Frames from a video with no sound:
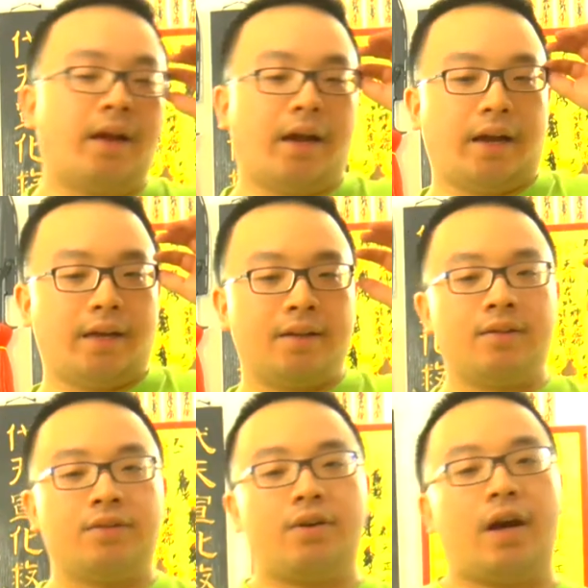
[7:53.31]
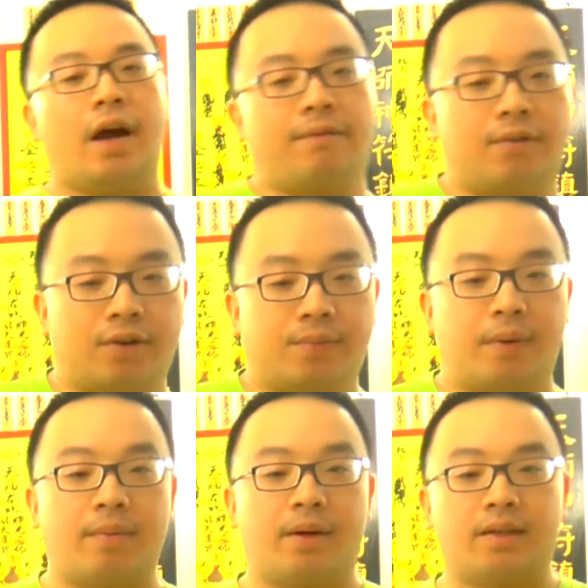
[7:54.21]
and you have your
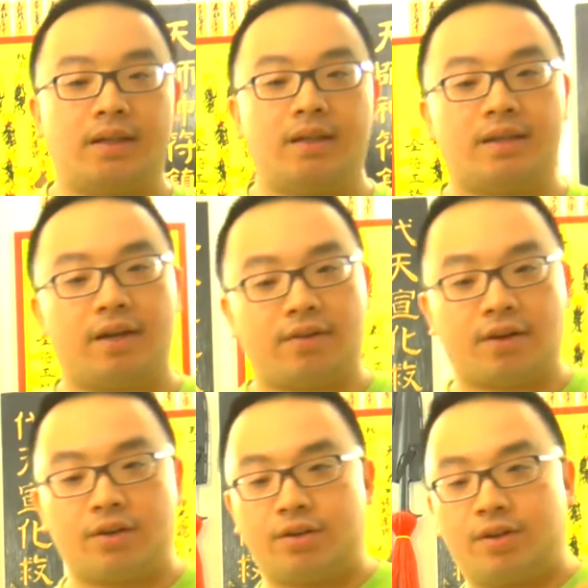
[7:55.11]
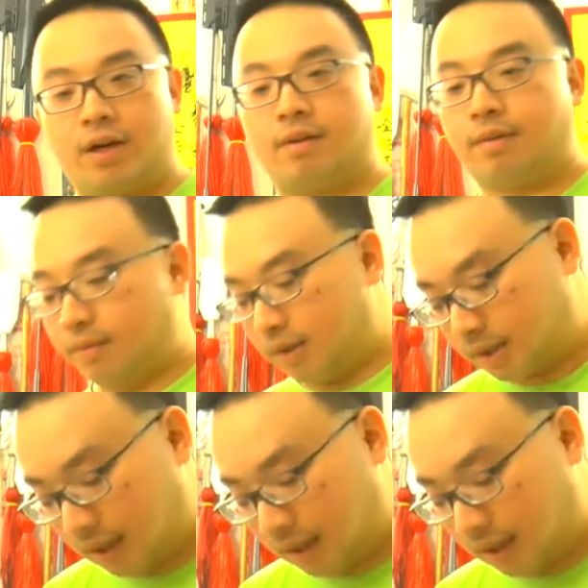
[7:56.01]
spare magazines there. You can share it with this